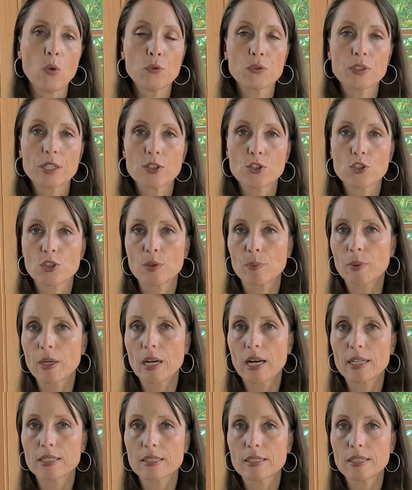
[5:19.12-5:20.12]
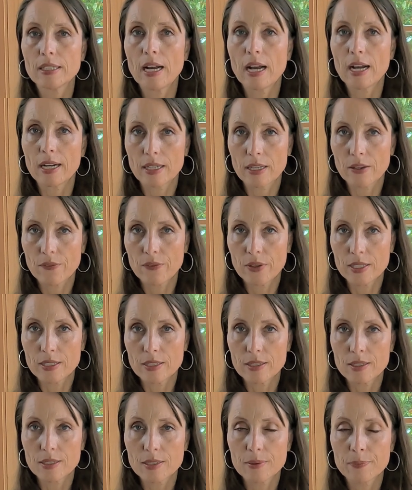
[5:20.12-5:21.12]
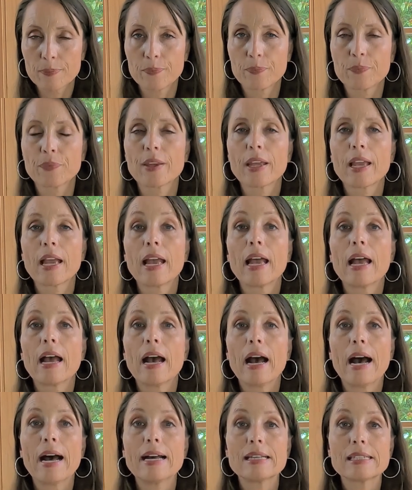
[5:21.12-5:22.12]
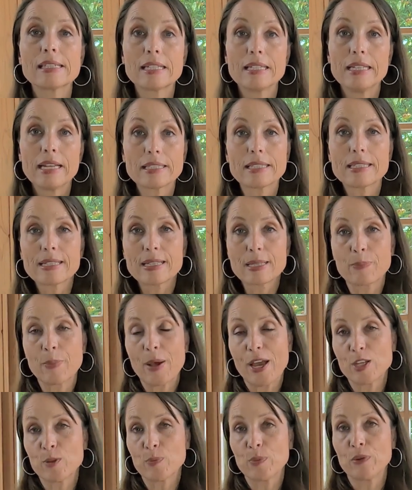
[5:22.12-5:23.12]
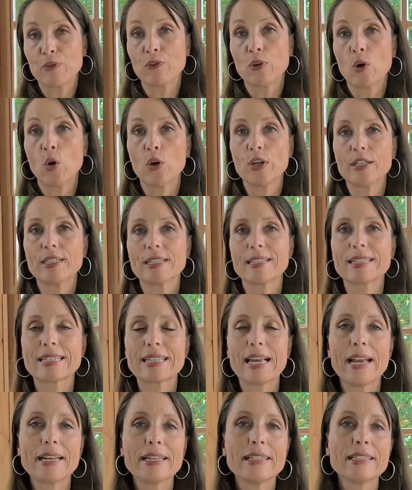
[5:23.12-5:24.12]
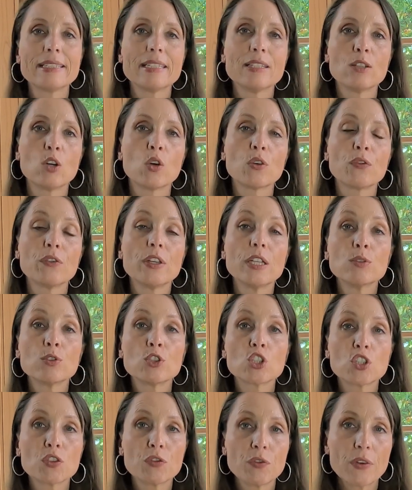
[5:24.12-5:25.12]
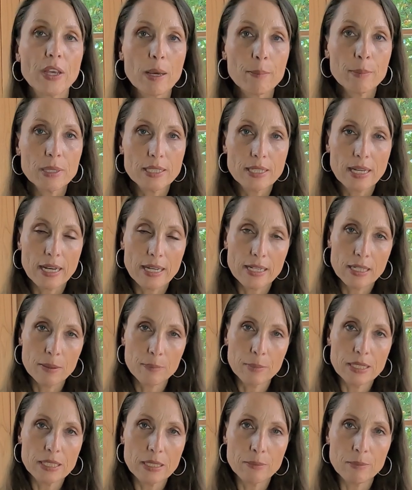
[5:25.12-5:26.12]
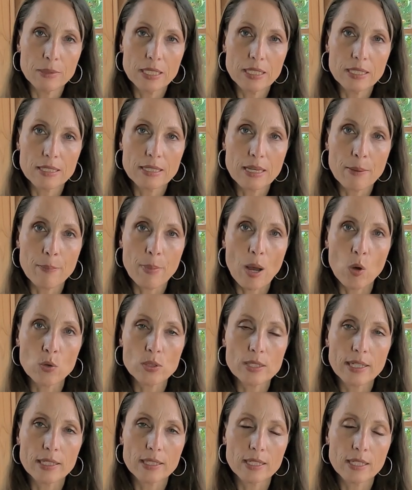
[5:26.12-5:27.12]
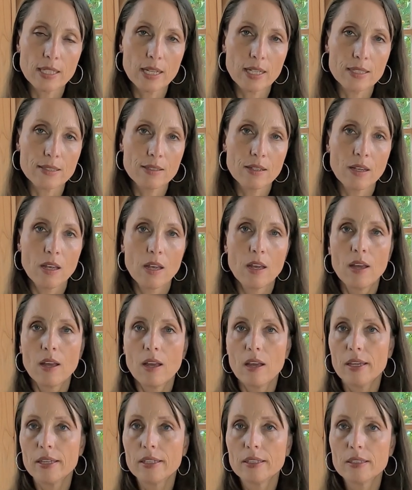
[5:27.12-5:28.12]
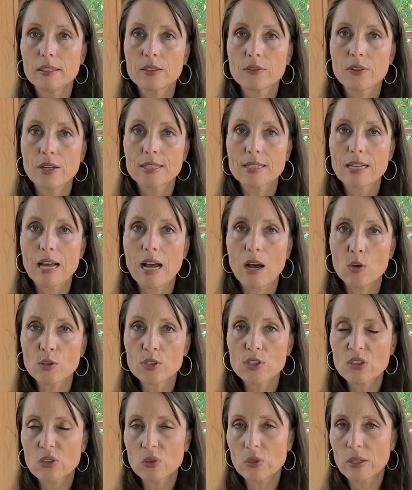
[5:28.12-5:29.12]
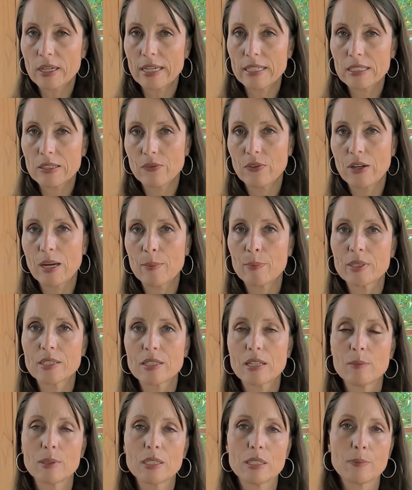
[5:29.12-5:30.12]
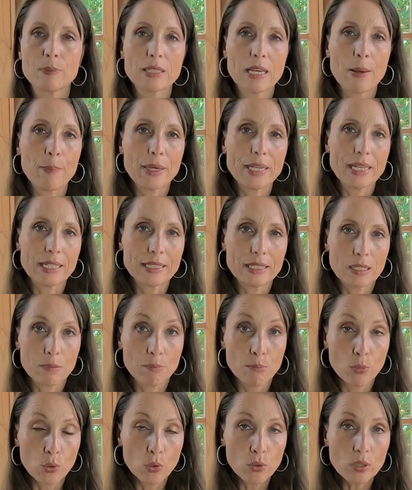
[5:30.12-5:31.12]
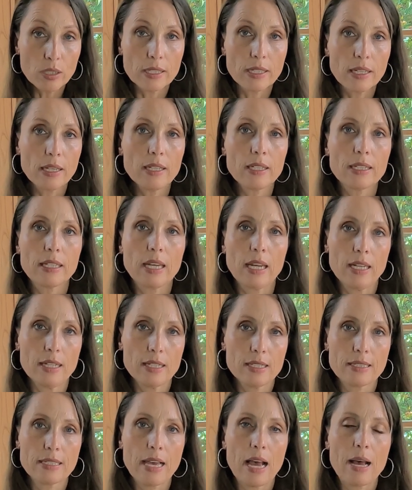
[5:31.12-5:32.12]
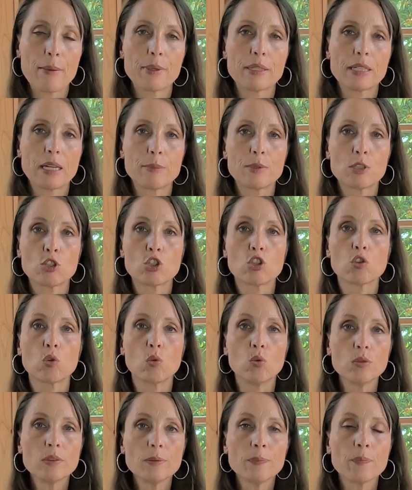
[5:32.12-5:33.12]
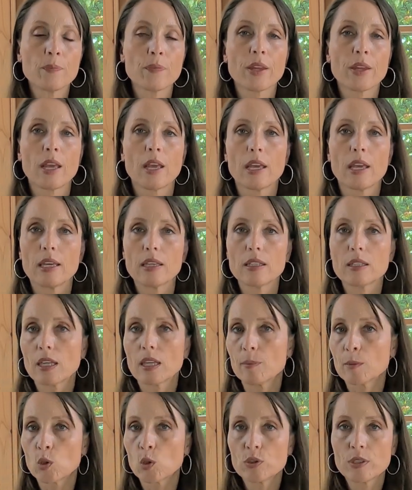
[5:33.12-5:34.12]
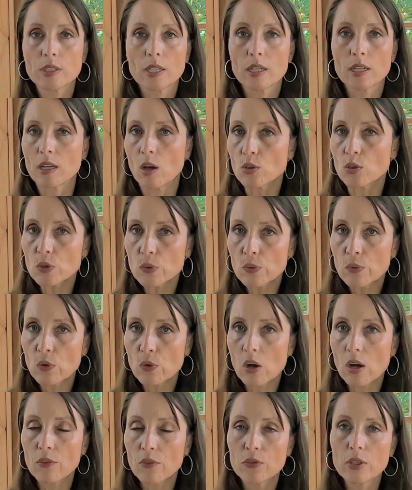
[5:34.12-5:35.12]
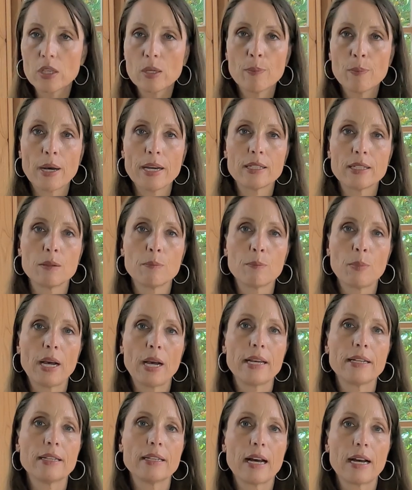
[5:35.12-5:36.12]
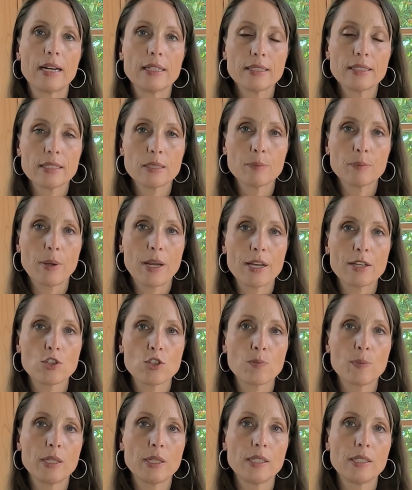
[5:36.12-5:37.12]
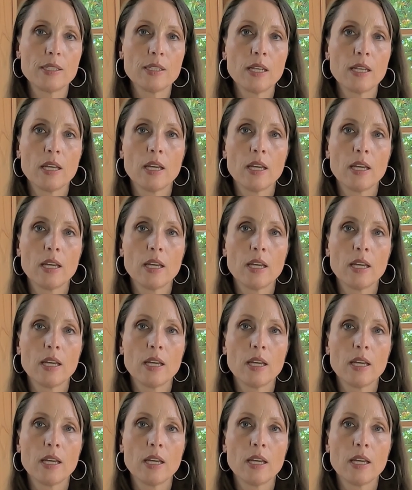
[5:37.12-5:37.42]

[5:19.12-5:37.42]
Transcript: are now used again with the 36 minutes on the chip card. As a final example for today, I'll show you how you can eliminate heavy metals with the DDZap. It was not possible to eliminate anything with the zapper before, but now it is possible. I